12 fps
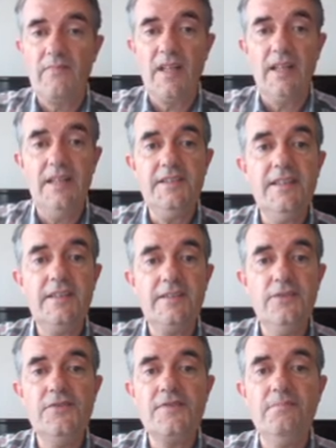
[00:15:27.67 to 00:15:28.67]
It
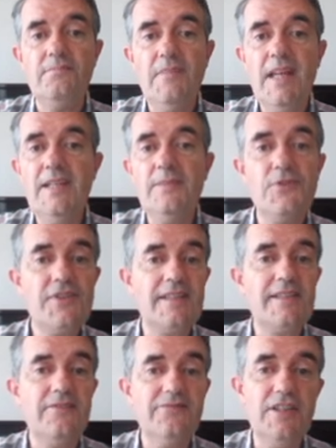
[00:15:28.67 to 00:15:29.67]
includes many
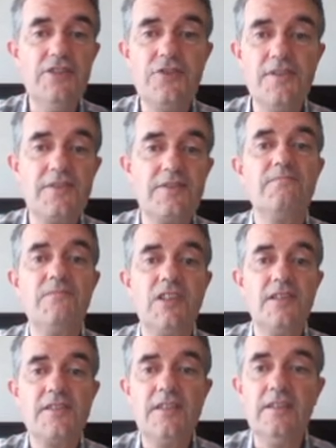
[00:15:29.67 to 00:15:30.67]
protective features
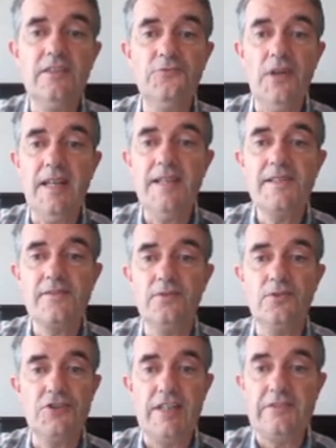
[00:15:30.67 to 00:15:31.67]
concerning race
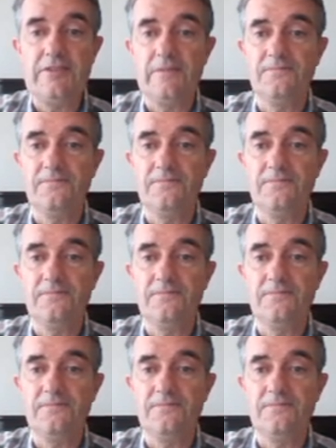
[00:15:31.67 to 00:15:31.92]
or gender.